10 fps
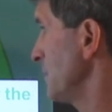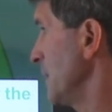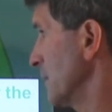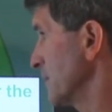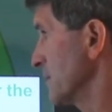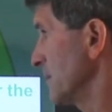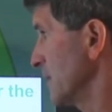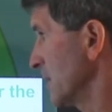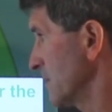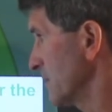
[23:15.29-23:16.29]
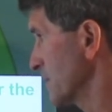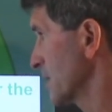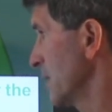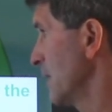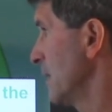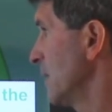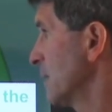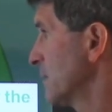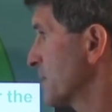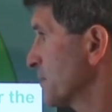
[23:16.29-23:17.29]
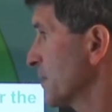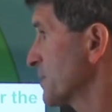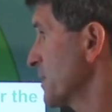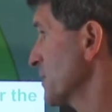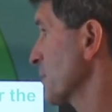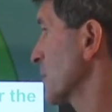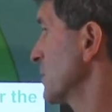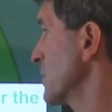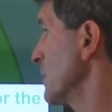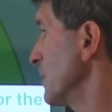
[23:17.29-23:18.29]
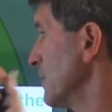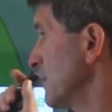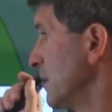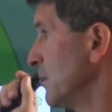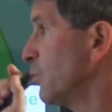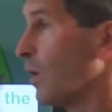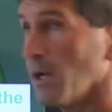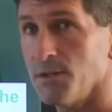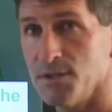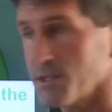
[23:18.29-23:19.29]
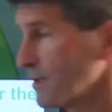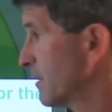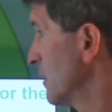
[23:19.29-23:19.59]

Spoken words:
to be good to the 100ths. This plus this, we're good to the ones,